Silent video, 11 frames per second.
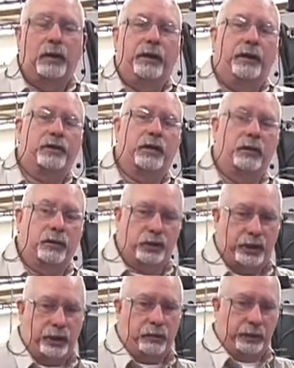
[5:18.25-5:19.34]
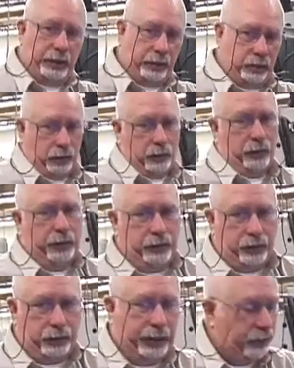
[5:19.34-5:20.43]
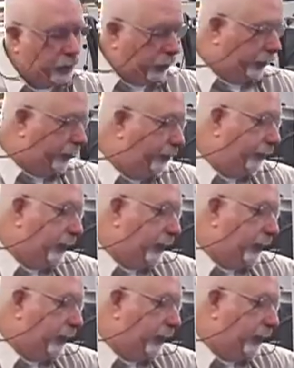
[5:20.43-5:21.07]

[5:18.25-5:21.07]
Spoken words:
Here's a little secret that you'll learn at the trade shows.